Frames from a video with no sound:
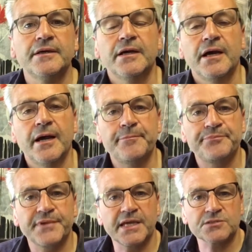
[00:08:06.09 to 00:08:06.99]

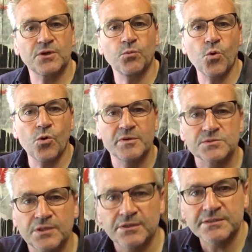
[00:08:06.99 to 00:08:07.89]
It gets quite warm as
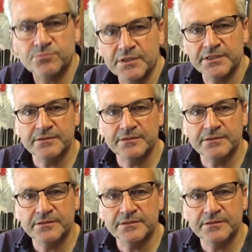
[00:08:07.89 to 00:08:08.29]
well when